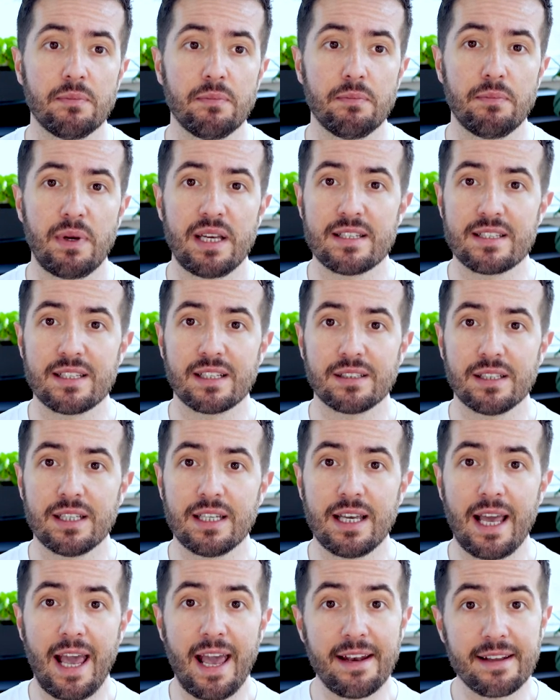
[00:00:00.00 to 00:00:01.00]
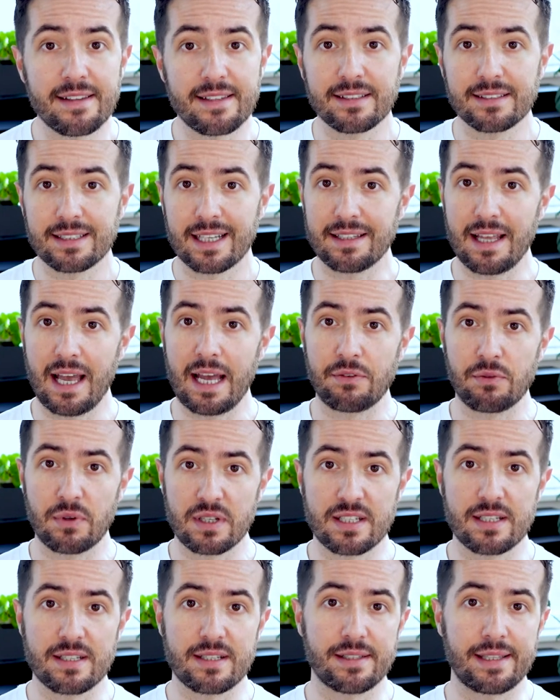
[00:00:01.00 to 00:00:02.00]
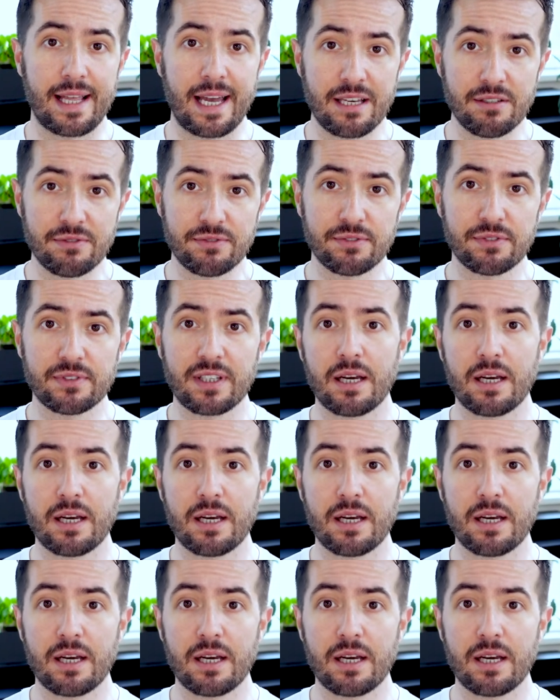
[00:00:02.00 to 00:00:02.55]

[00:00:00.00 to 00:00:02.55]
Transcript: Basically, anything that addresses life